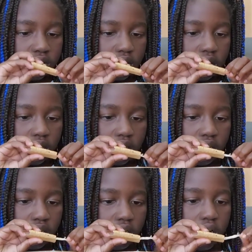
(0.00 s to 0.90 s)

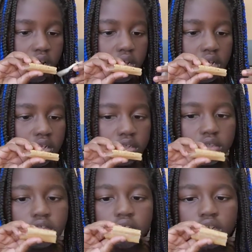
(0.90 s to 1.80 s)

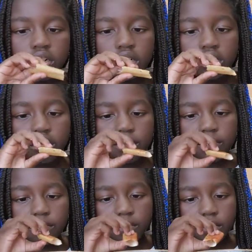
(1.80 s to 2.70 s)

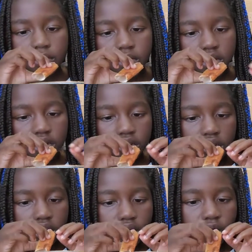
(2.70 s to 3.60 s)

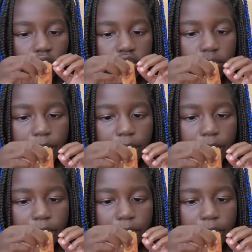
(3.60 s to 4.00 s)
The person shown says nothing.